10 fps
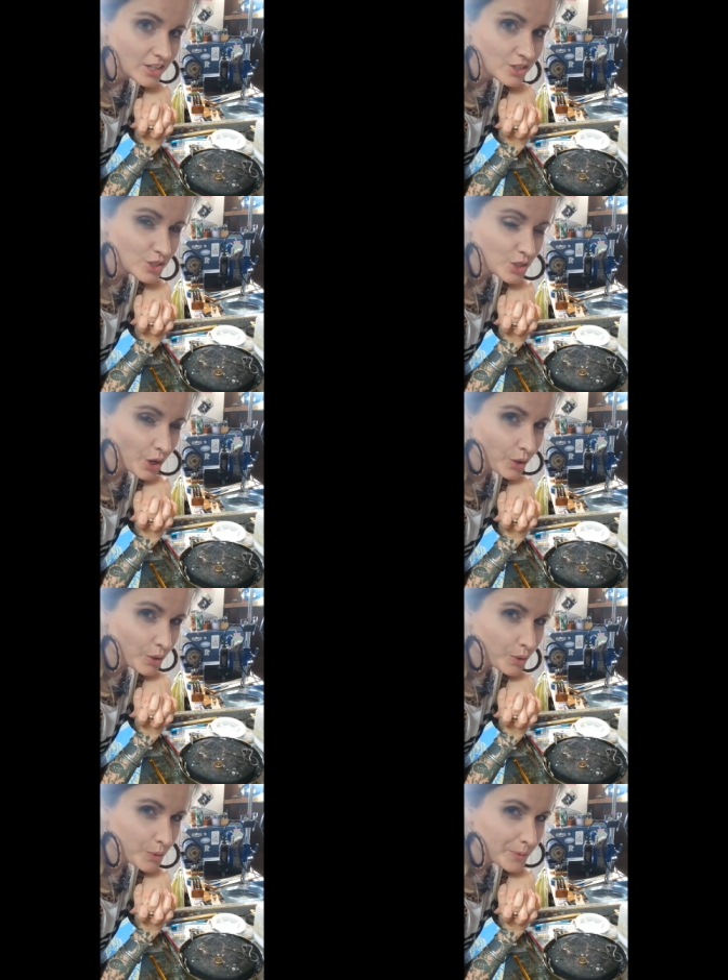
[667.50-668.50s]

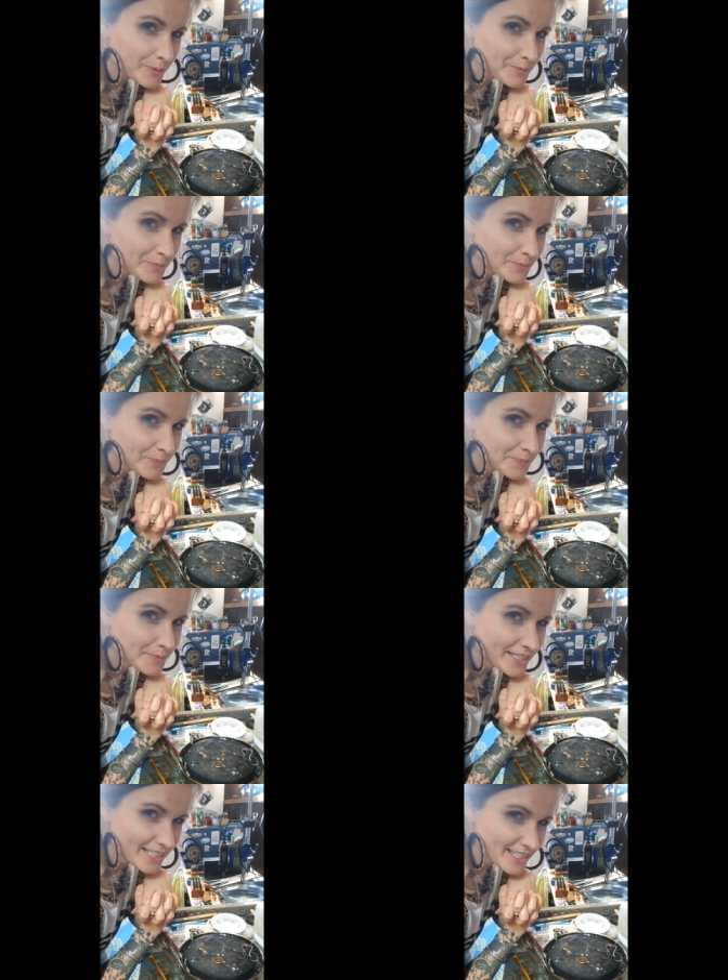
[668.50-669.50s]
So
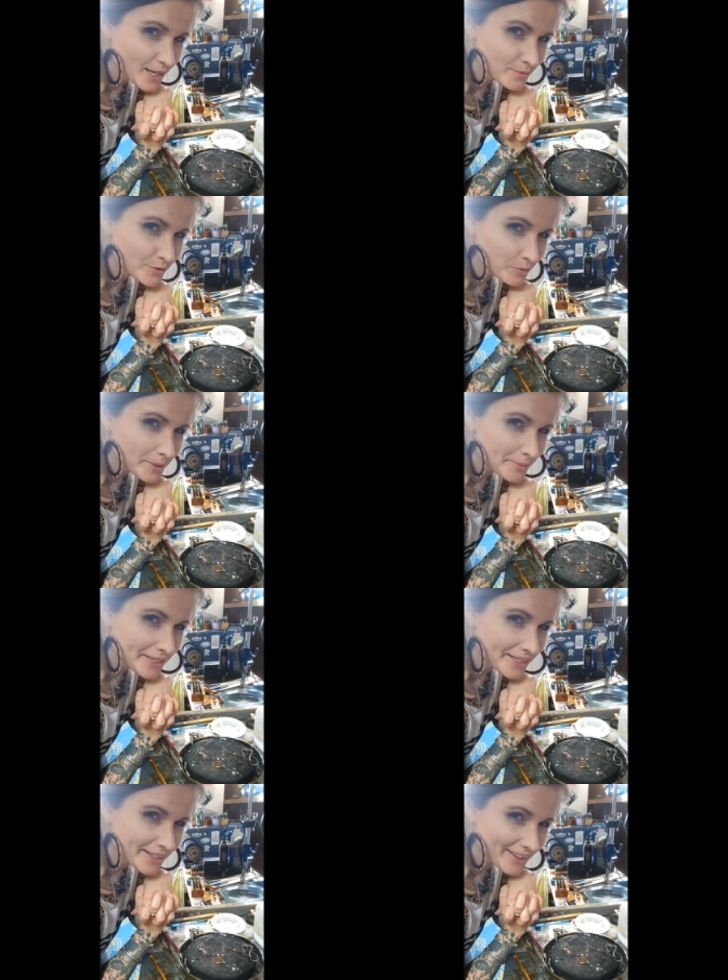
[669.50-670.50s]
this comes from me
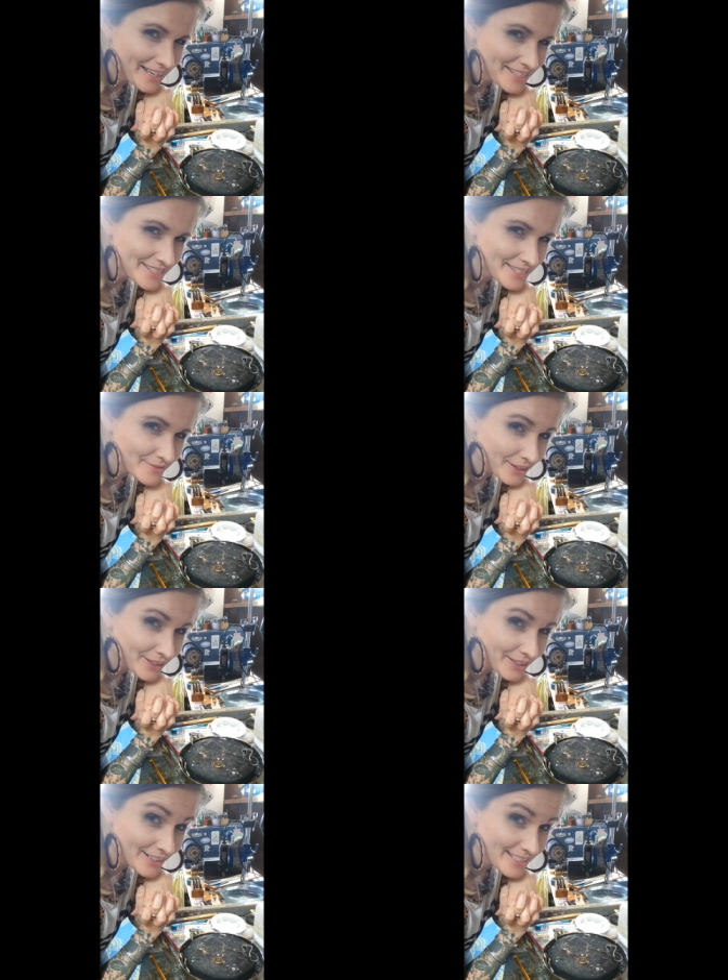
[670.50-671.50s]
being a licensed
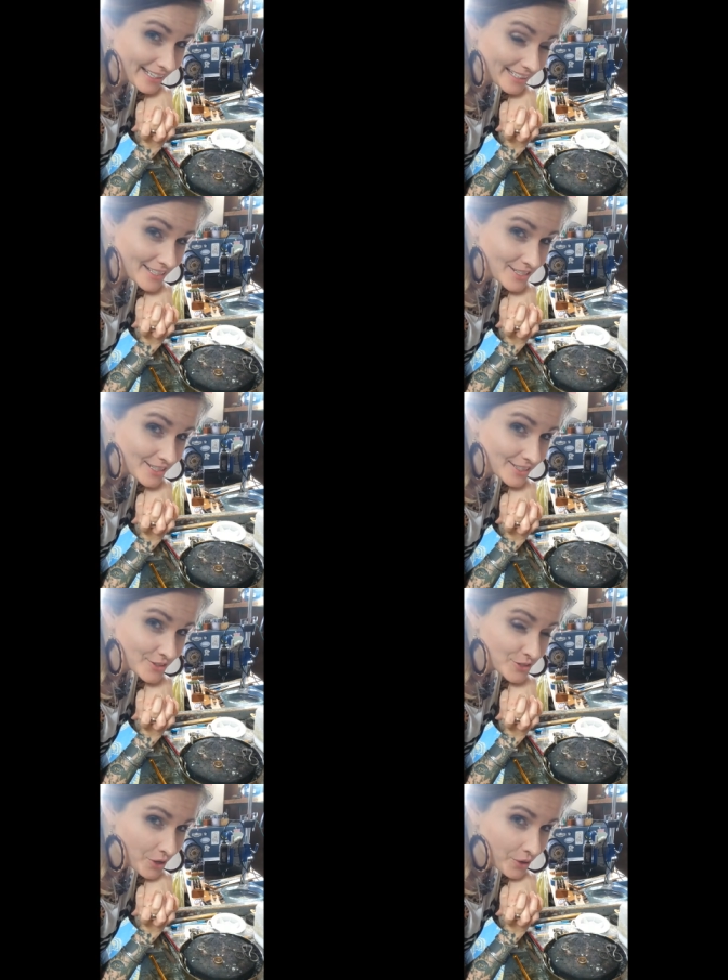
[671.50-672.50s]
veterinary technician.
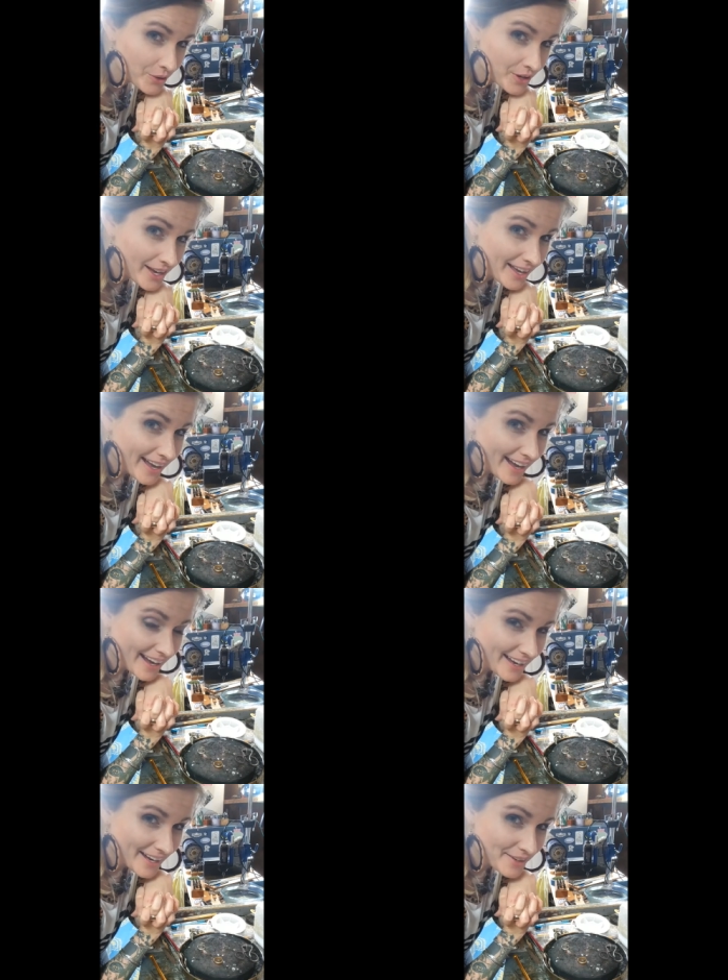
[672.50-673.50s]
So
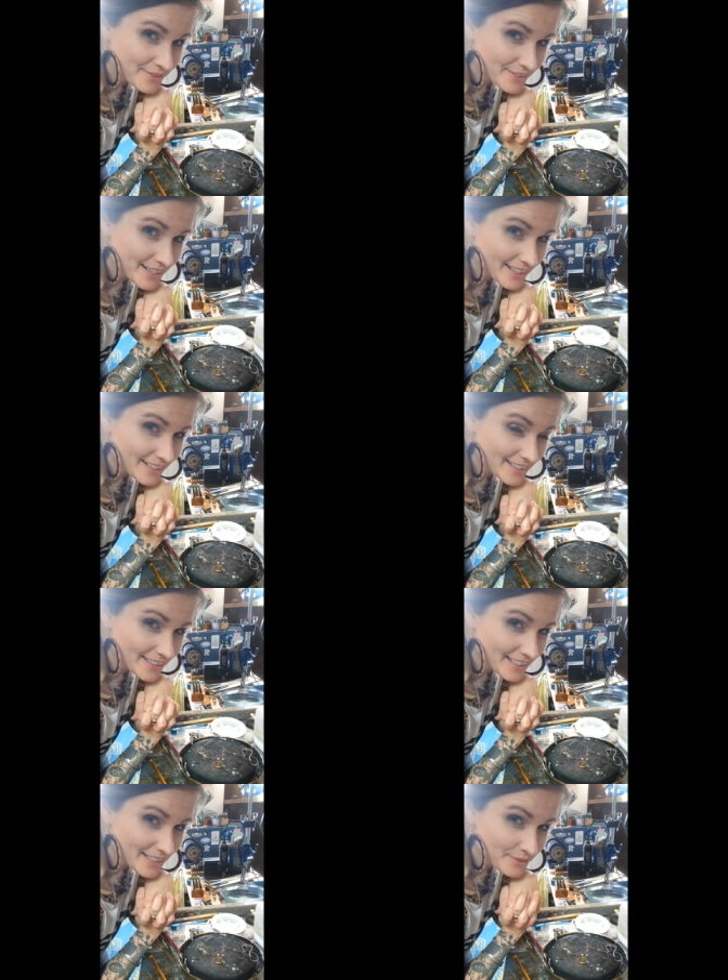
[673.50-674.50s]
I have uh,
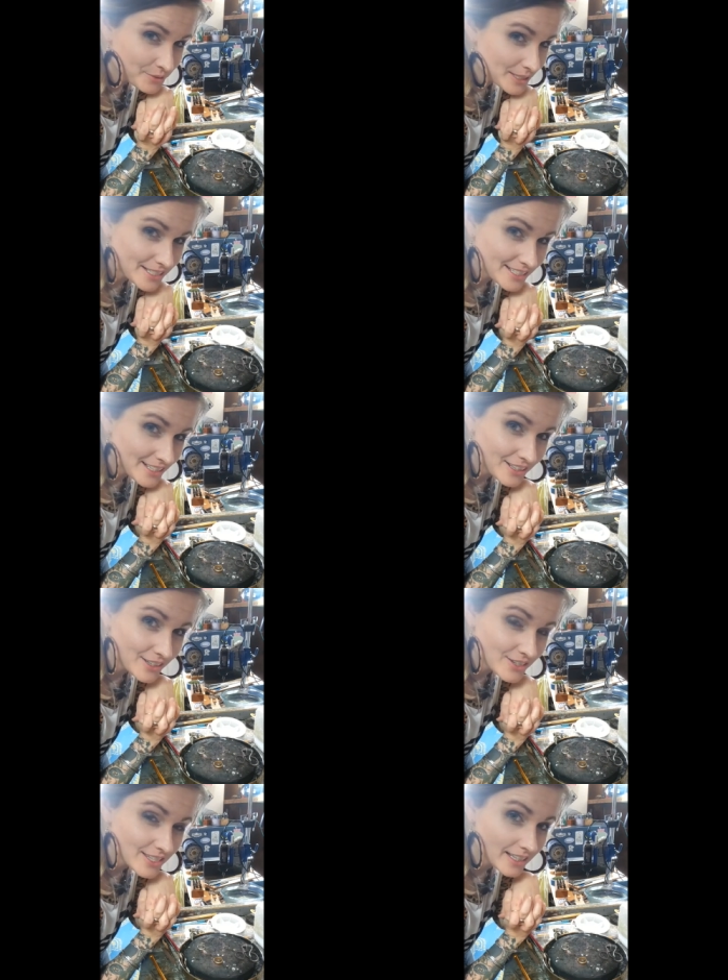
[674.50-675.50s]
like 14
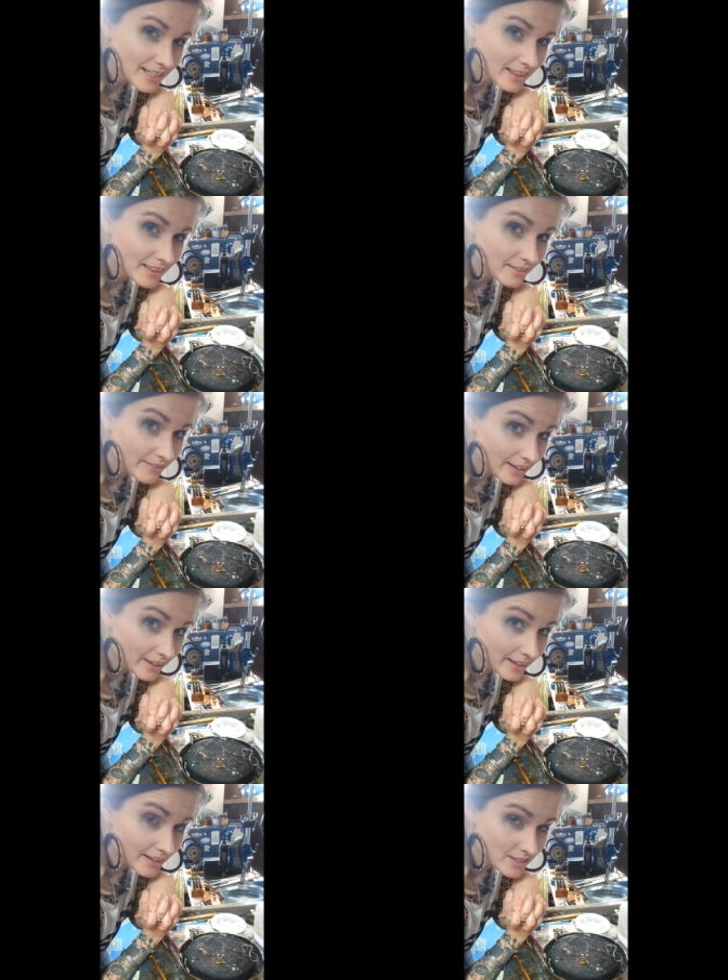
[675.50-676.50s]
years in the
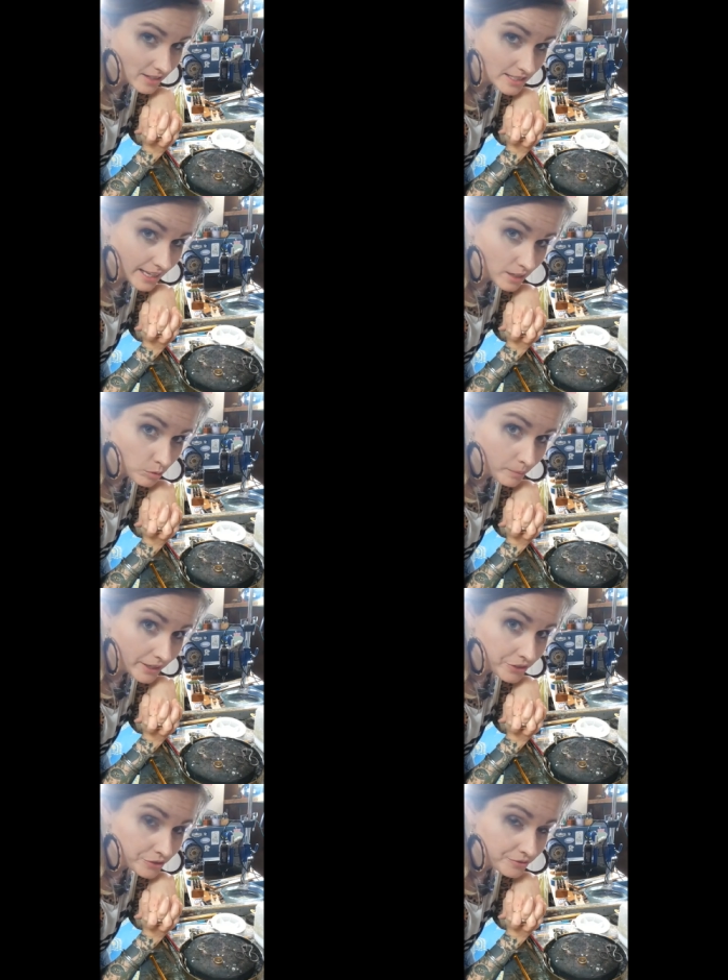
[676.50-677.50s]
veterinary, so that's animal
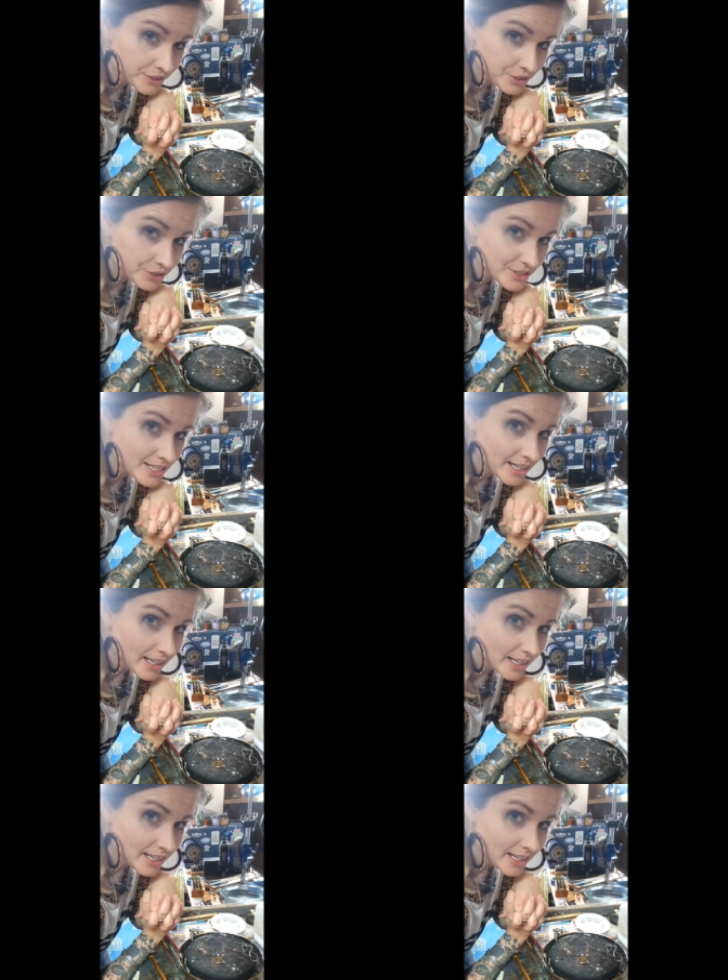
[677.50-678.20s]
medical field,